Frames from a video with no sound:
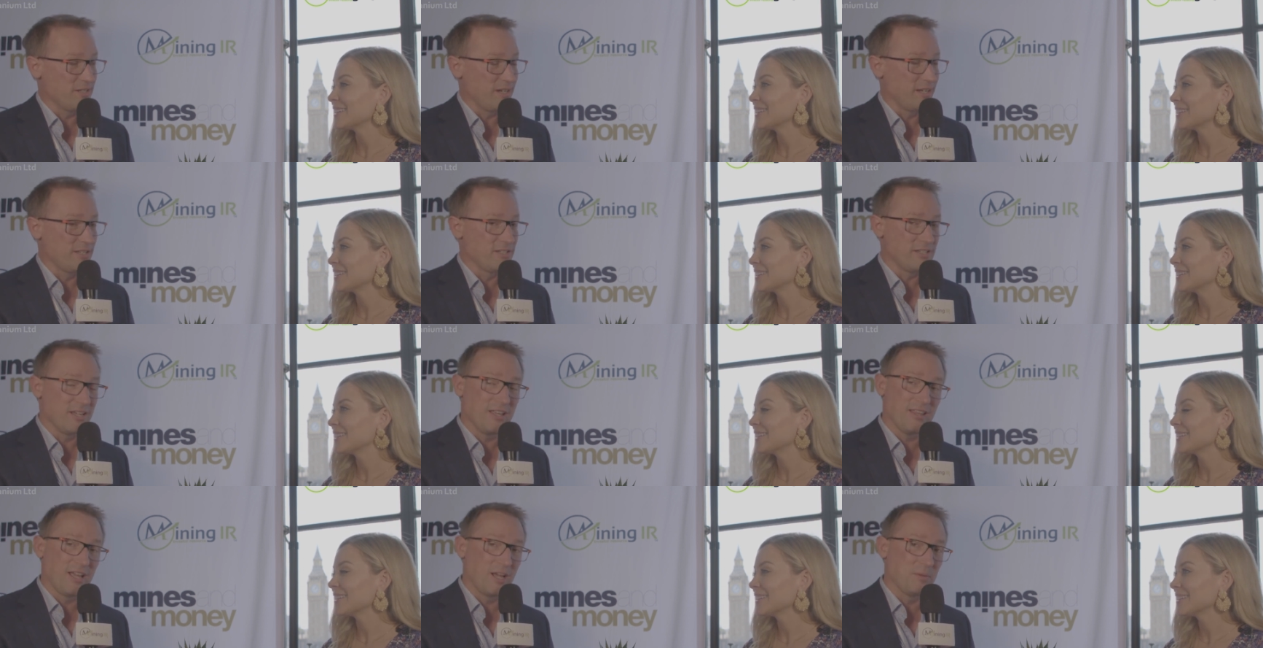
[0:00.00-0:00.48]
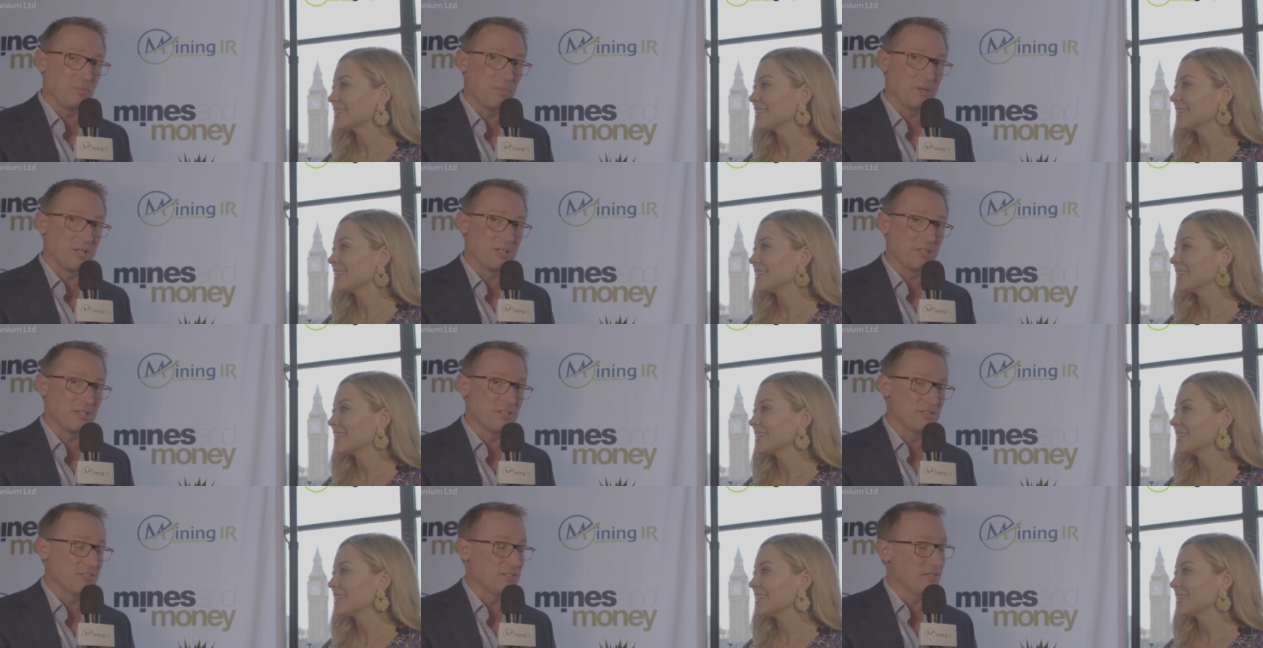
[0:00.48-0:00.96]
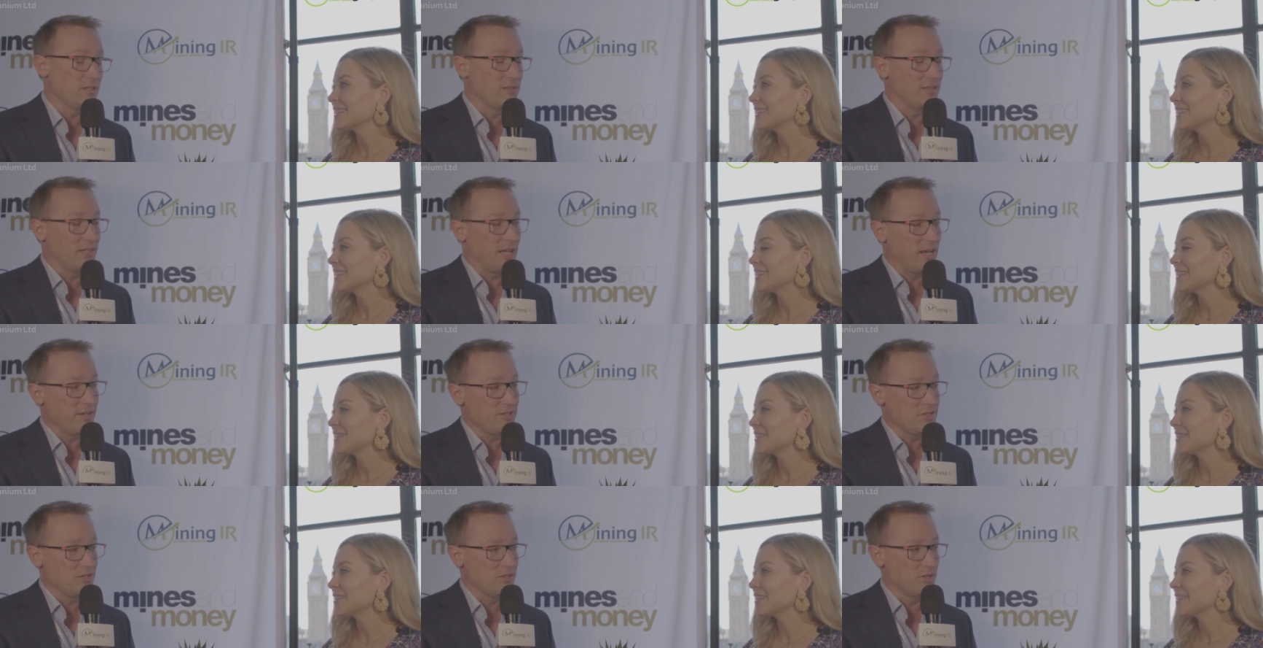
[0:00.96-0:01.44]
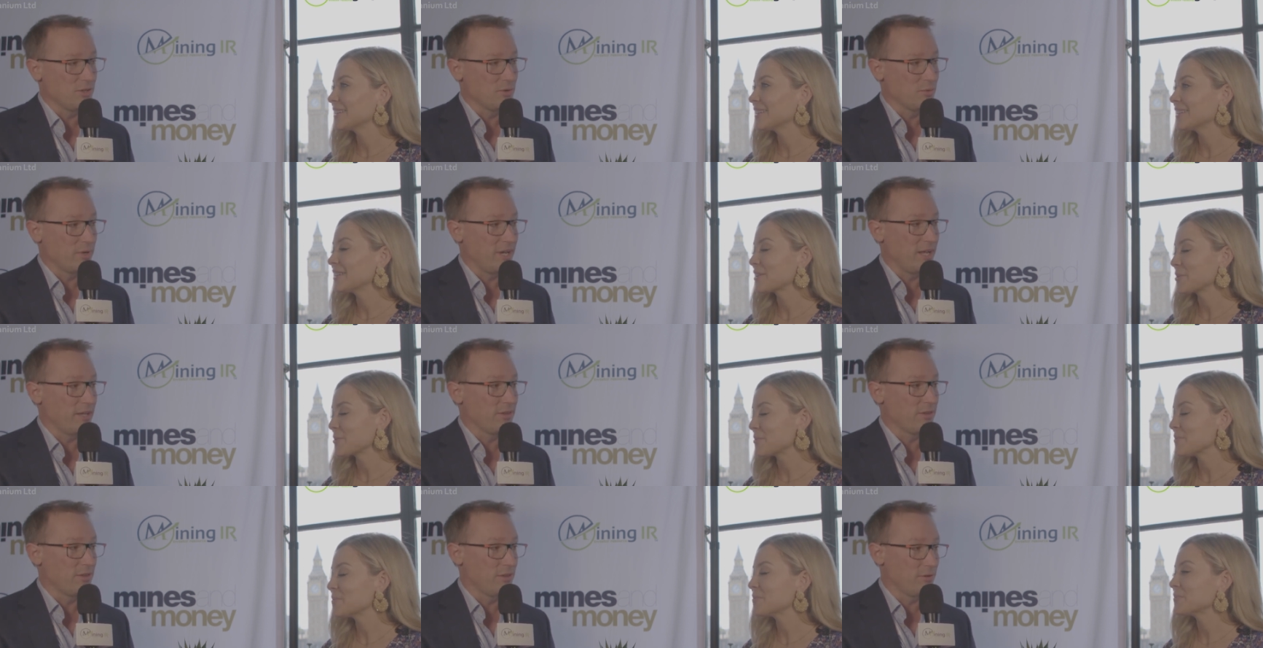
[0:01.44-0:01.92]
Speaker 1: and I say that because last year
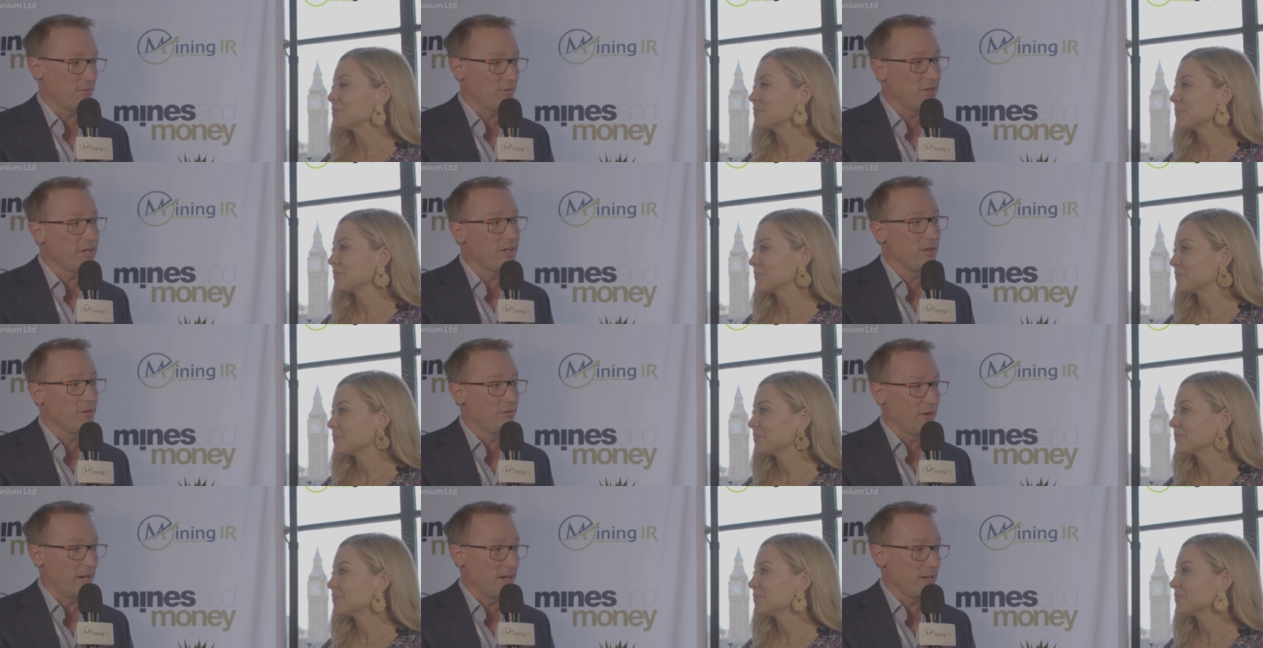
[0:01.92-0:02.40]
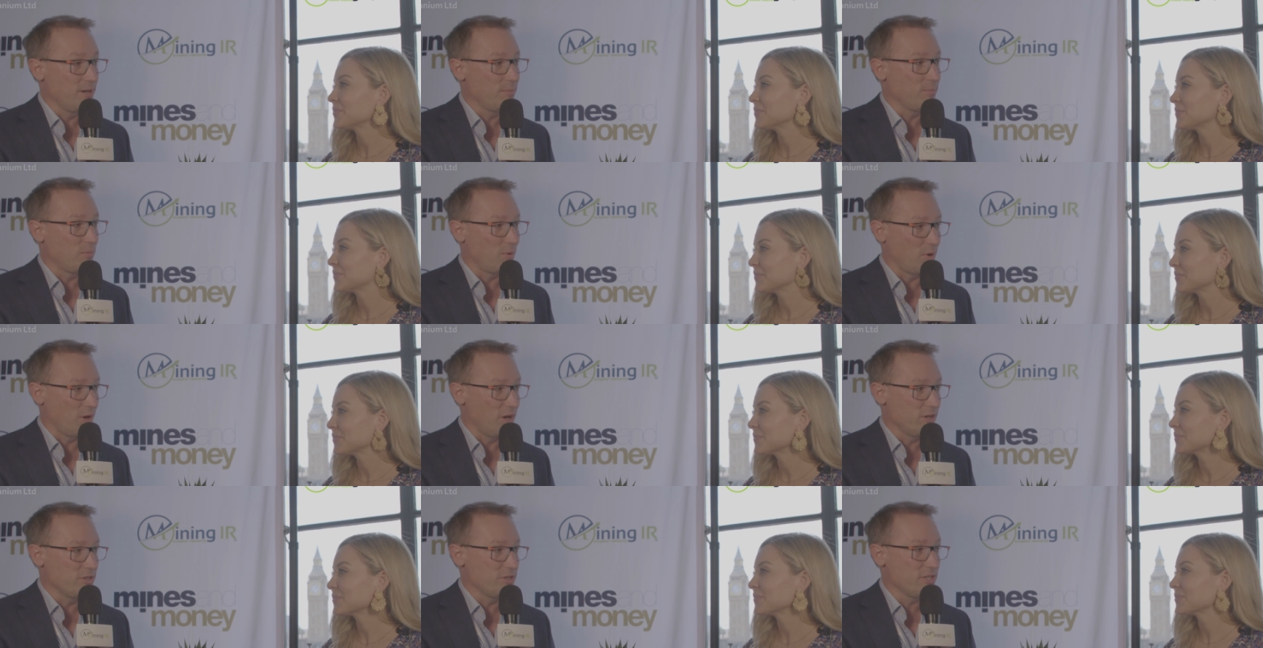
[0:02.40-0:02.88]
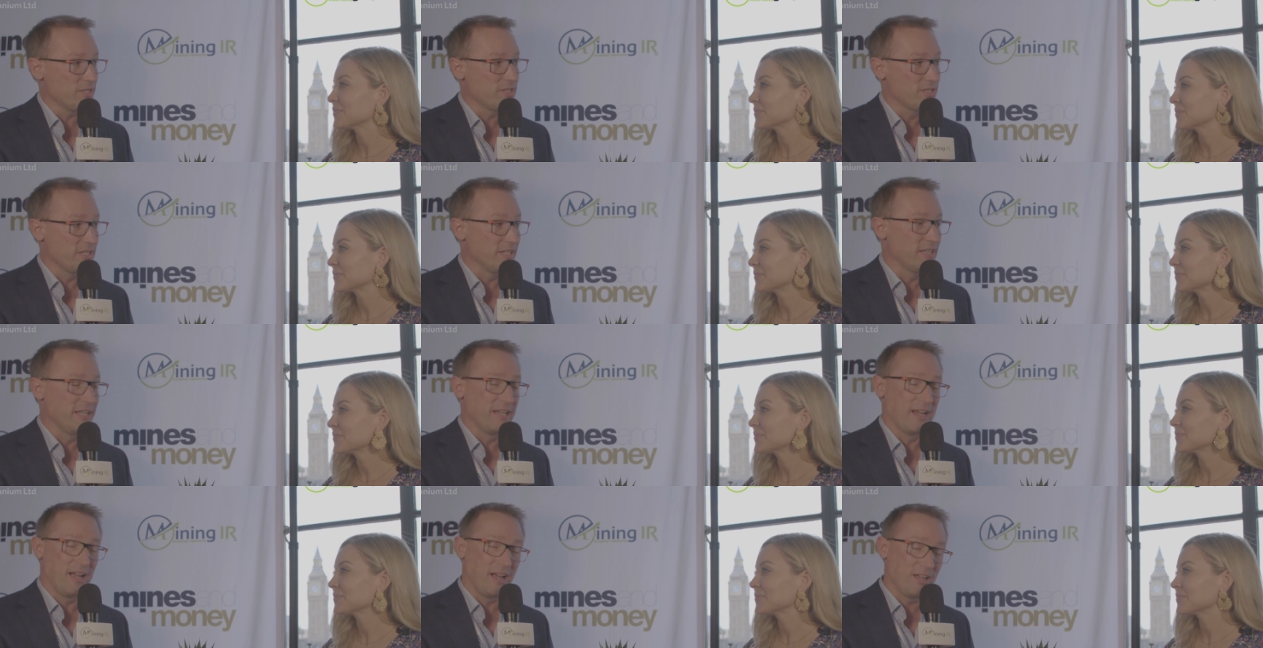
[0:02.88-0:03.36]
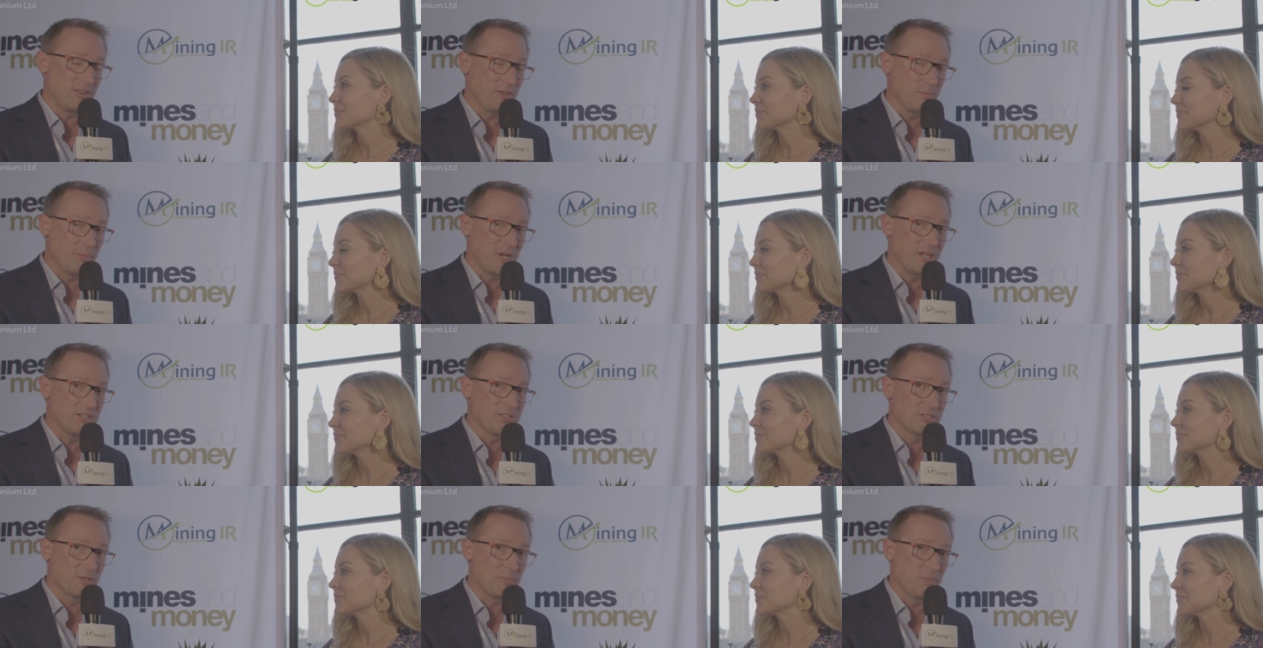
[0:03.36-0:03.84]
we had three uranium projects in the
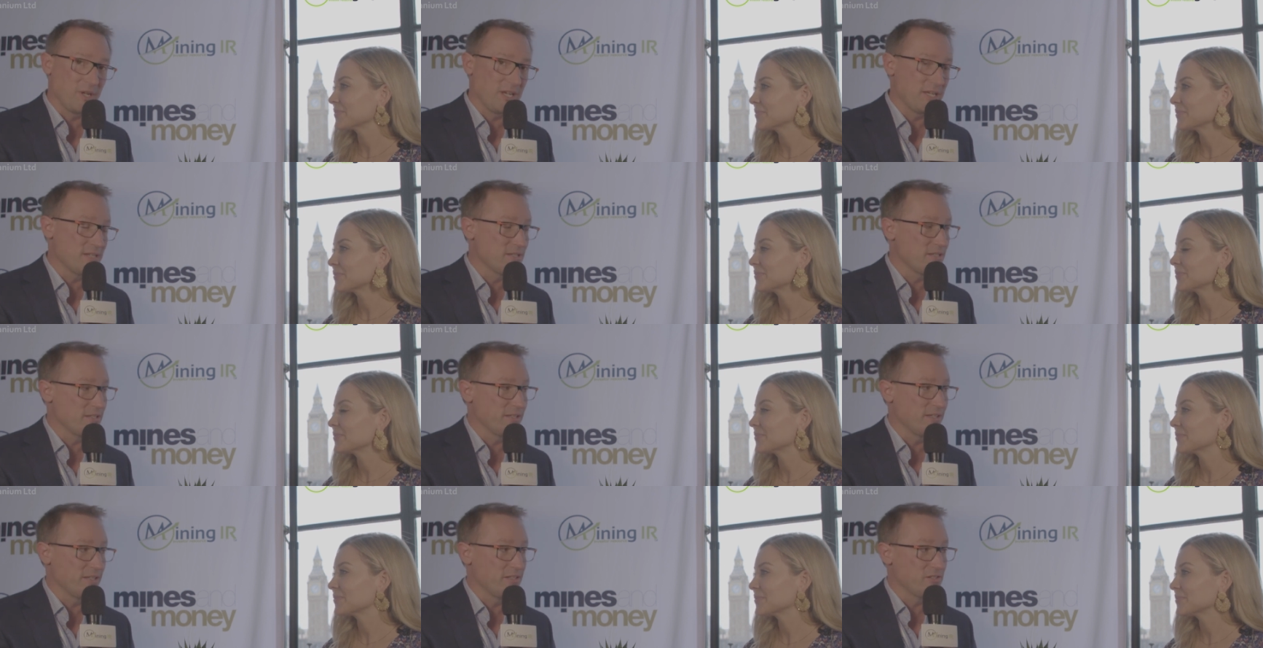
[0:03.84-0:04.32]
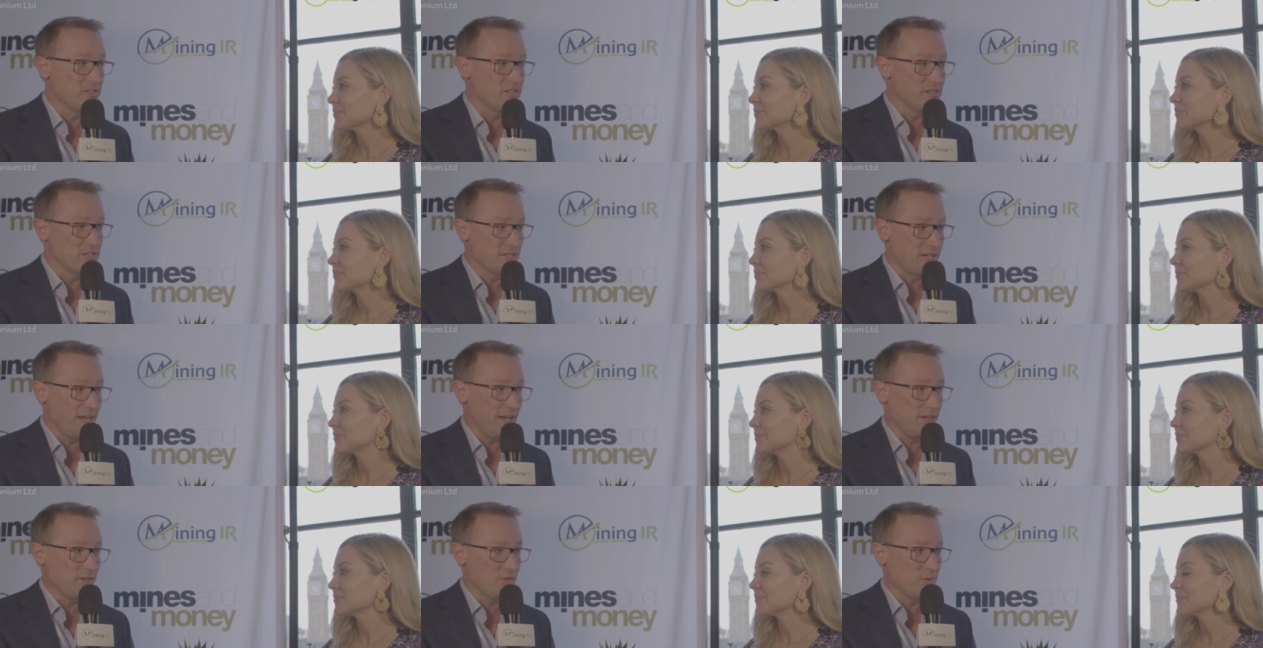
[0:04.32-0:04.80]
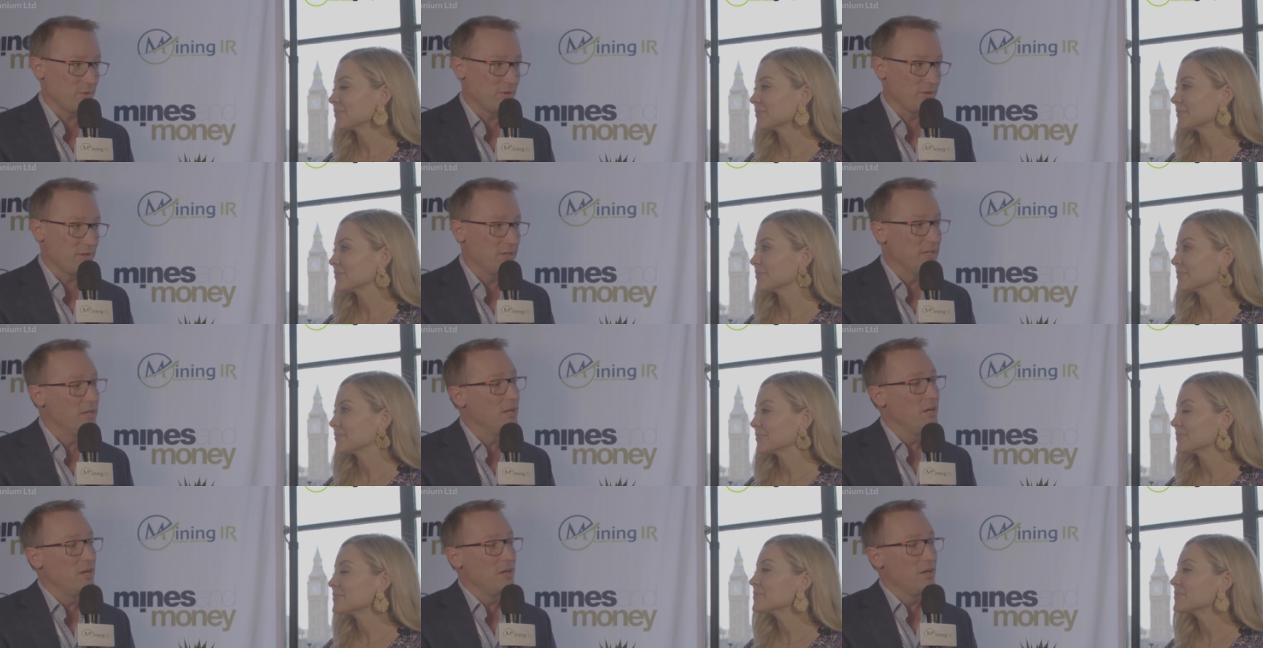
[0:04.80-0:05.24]
Athabasca Basin in Saskatchewan